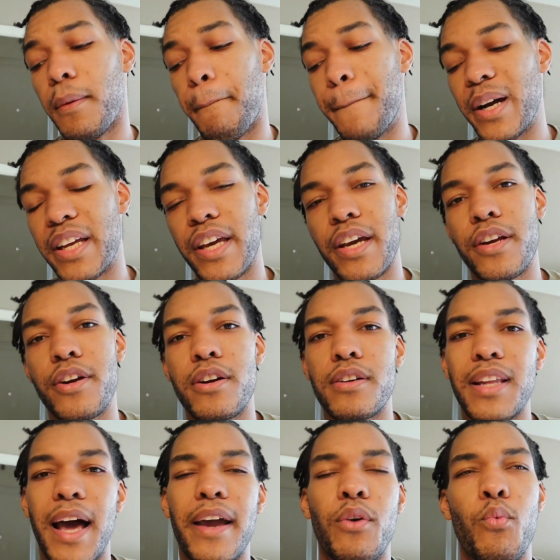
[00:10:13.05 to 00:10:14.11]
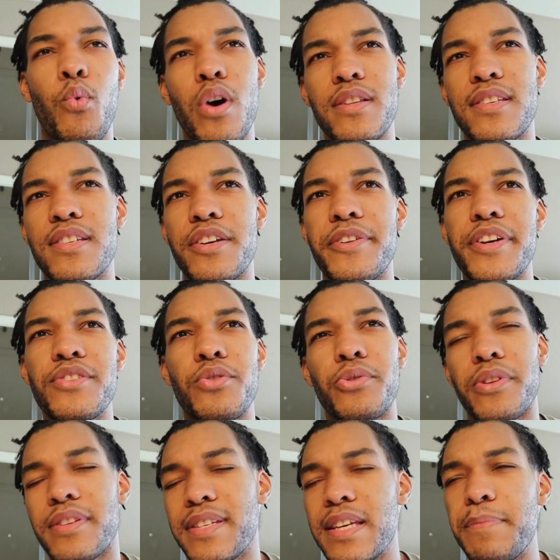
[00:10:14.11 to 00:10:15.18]
beginner like 1 series with
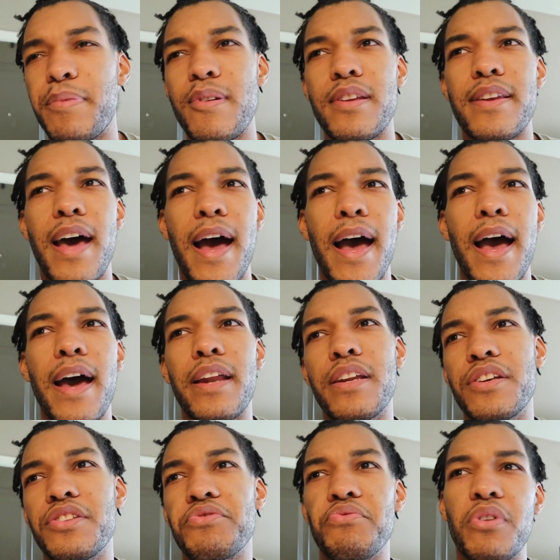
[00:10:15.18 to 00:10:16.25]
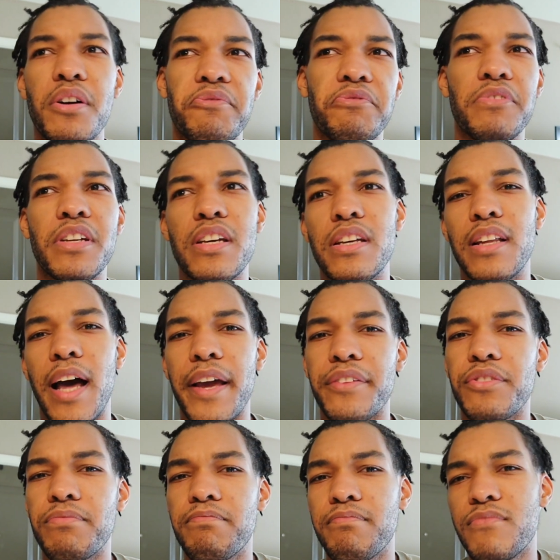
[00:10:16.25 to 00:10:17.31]
a TP9 is roughly like
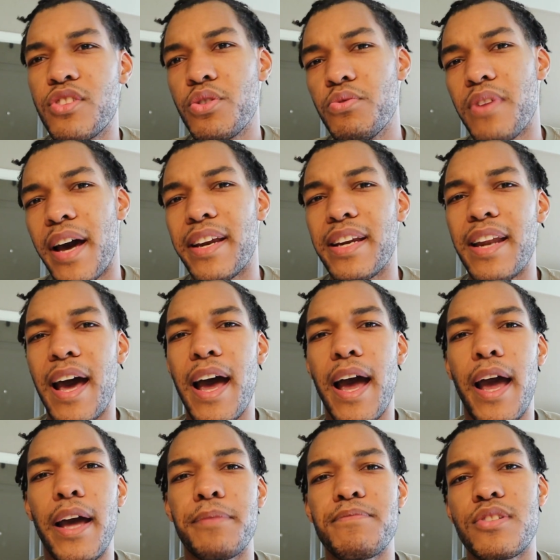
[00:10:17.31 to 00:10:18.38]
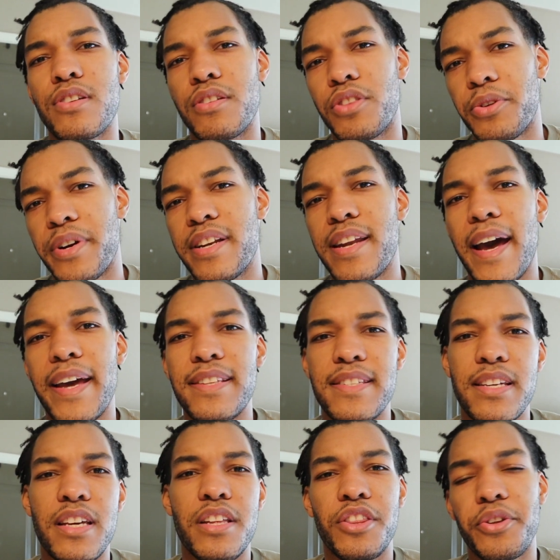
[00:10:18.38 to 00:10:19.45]
$299 to
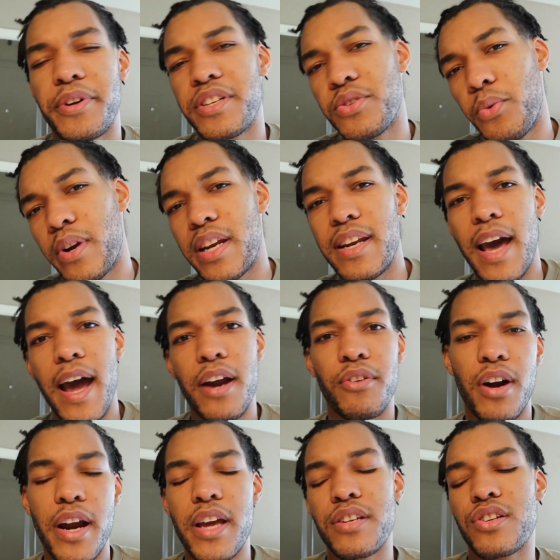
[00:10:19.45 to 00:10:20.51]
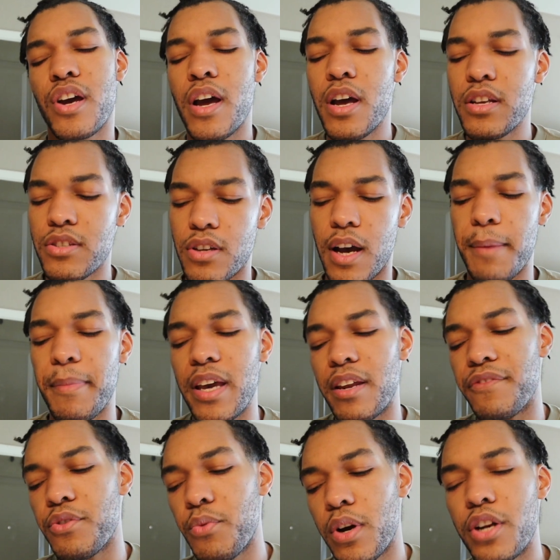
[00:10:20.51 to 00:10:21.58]
$319, $329 range. So I mean, if
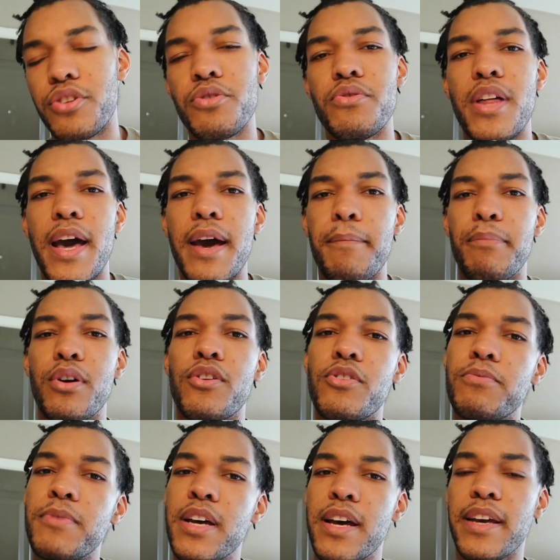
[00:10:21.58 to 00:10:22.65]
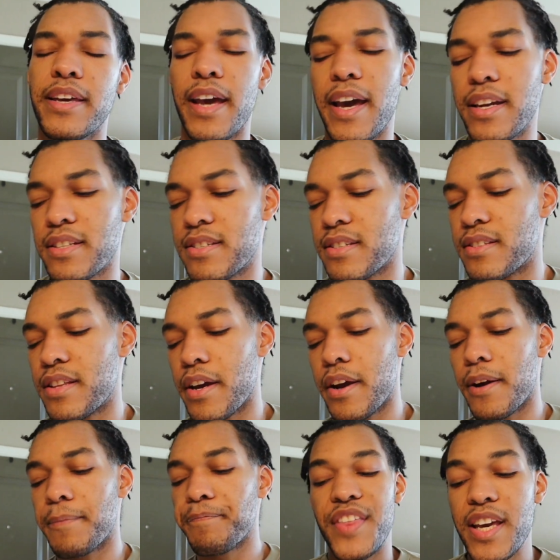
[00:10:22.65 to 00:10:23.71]
you want to do that, boom, Canics is
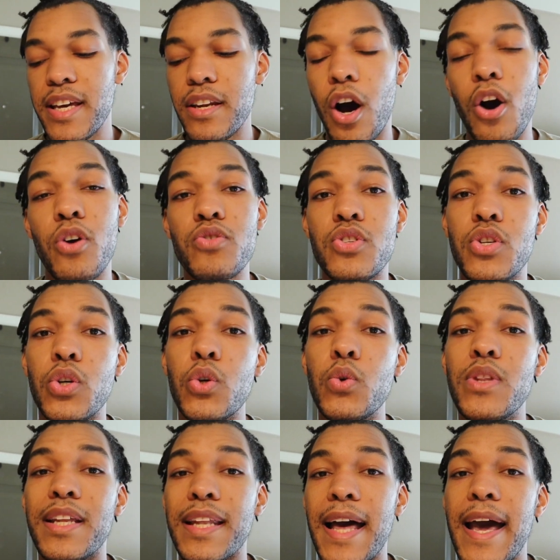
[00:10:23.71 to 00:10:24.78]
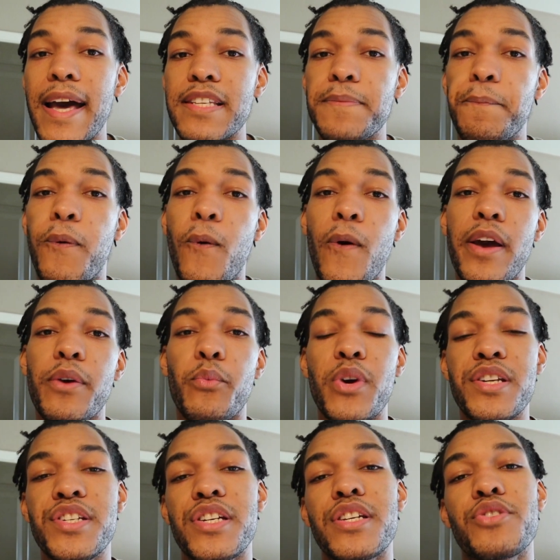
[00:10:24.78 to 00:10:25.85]
there. Then on to the last point,
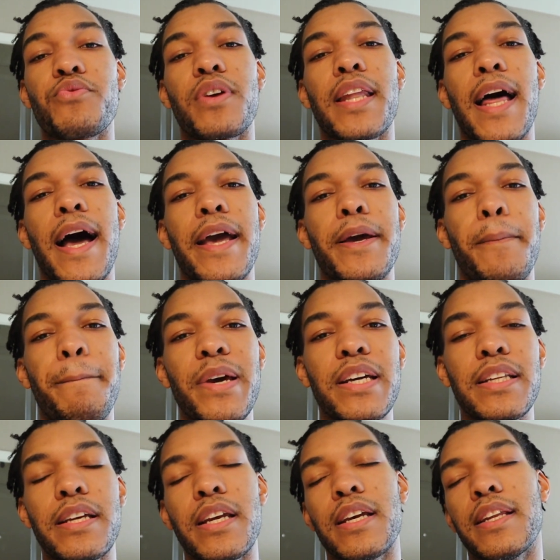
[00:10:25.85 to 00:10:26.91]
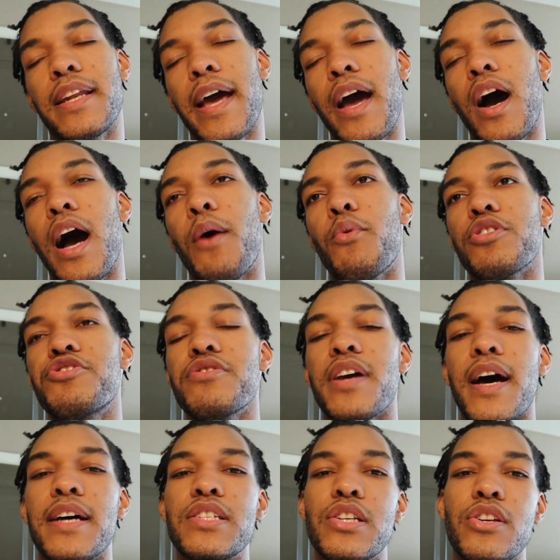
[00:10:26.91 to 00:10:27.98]
which is reliability. Now, I want you
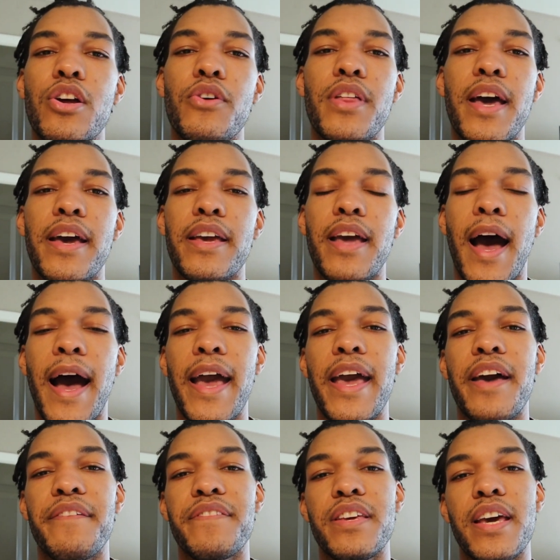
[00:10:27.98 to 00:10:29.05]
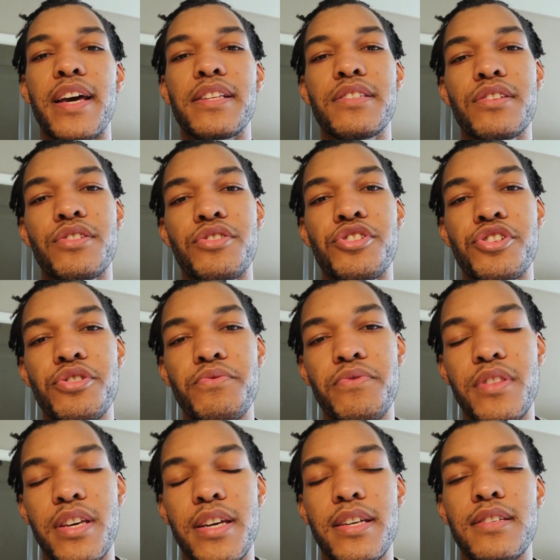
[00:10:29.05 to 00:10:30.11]
guys to know that I have yet to shoot
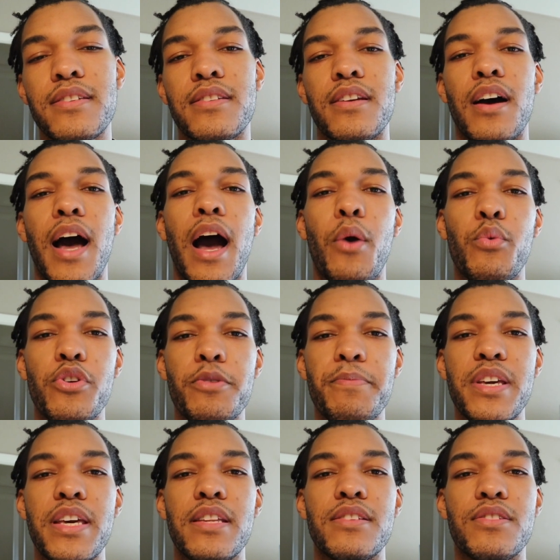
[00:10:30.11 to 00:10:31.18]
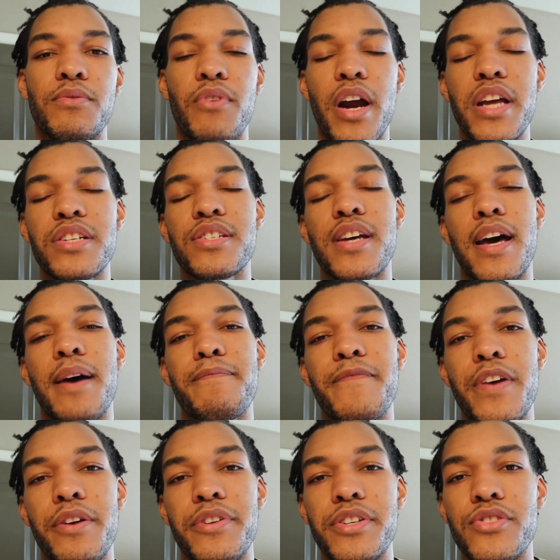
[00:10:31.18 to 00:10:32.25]
this. I will be getting some range time
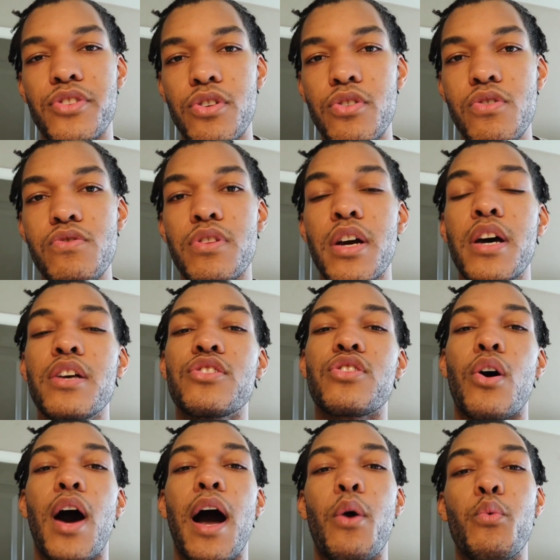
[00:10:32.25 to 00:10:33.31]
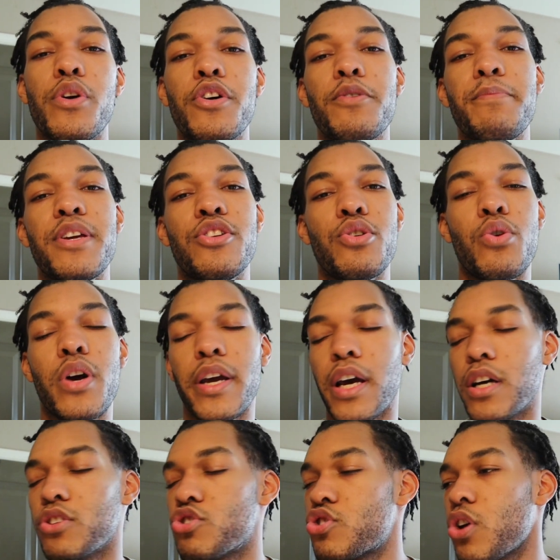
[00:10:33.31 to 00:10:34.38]
very soon, so I will be doing
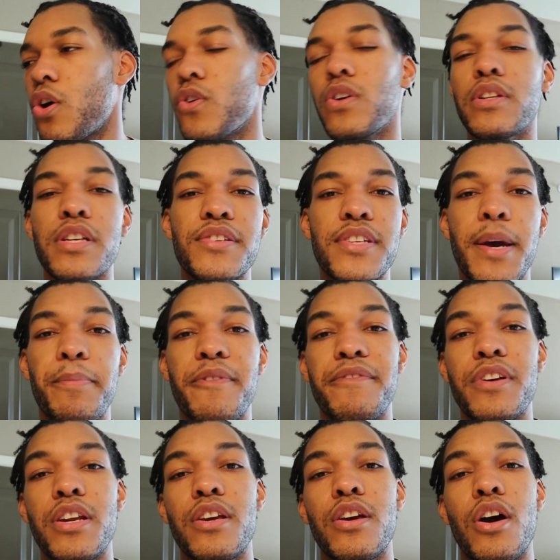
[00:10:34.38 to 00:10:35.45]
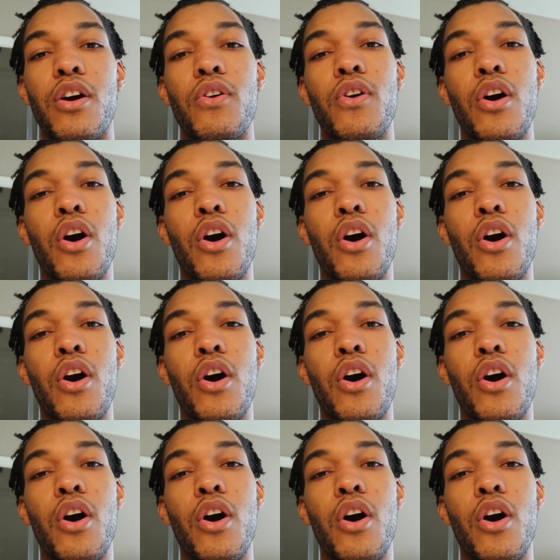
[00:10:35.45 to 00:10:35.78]
a totally separate video